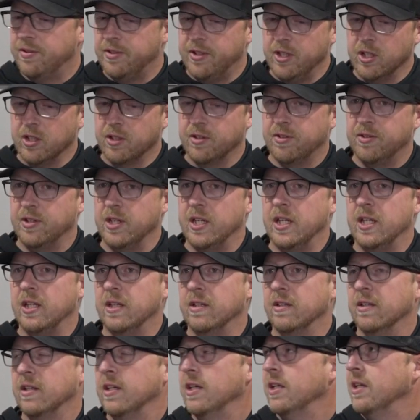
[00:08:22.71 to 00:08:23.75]
Still
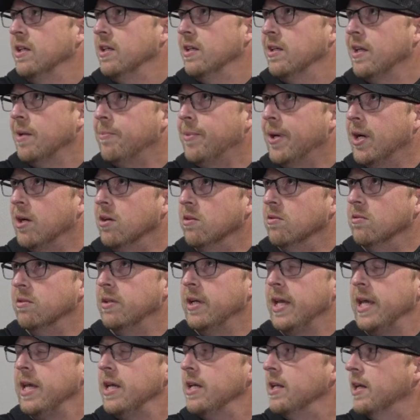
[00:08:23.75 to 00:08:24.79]
seeing about
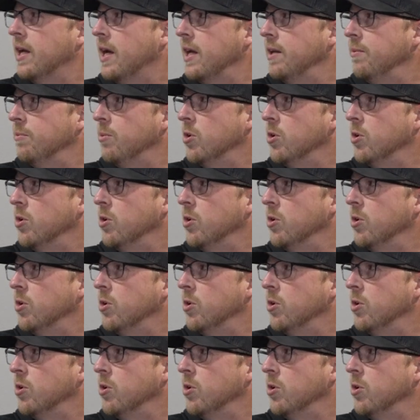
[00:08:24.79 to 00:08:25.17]
8-9